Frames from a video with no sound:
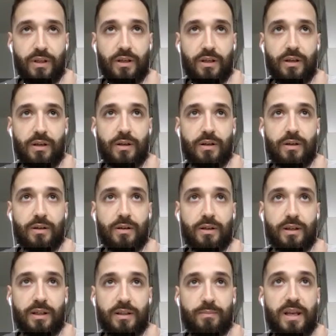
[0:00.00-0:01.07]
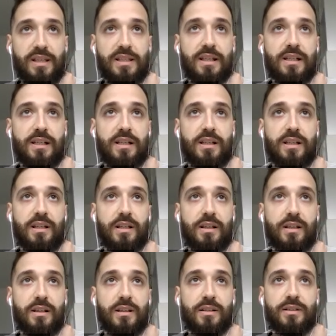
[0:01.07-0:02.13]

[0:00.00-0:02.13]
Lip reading: it basically